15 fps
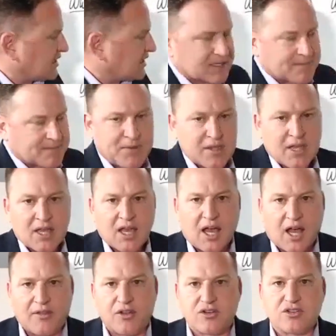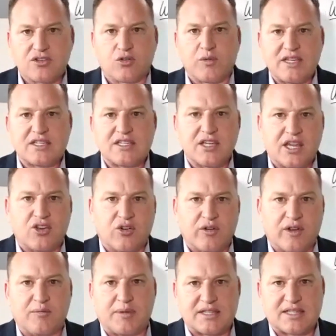Listen, there's a reason that you're
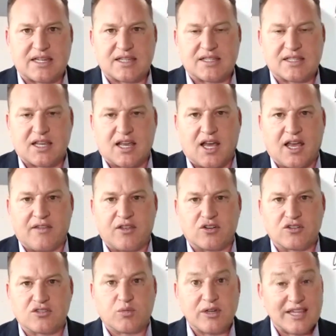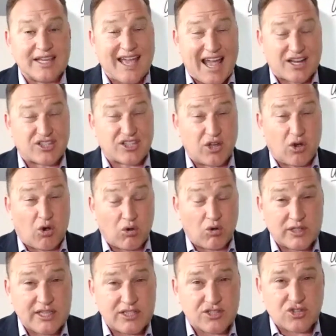in business, and there's really actually
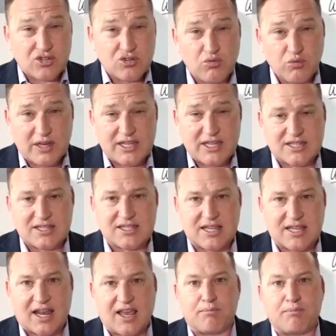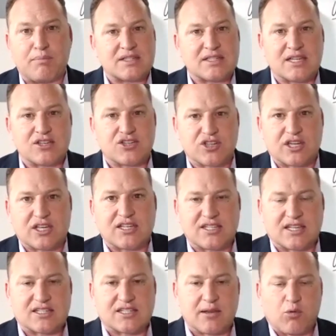only two reasons that a business should exist.